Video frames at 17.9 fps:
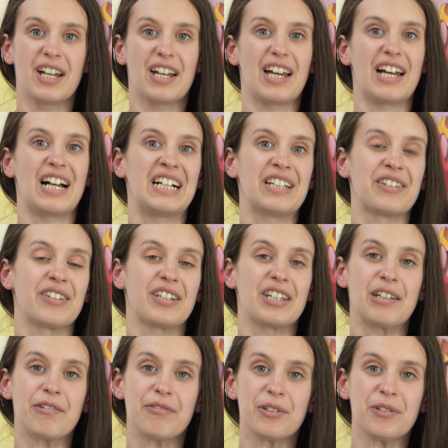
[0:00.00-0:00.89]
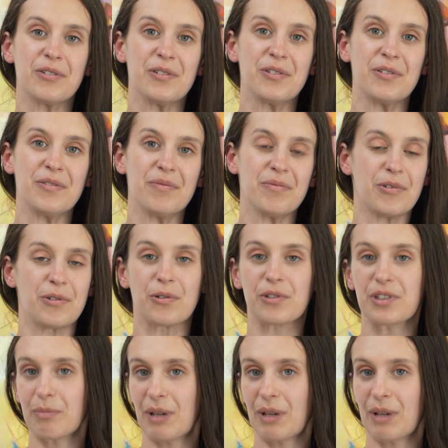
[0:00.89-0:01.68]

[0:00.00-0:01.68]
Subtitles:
And if you took the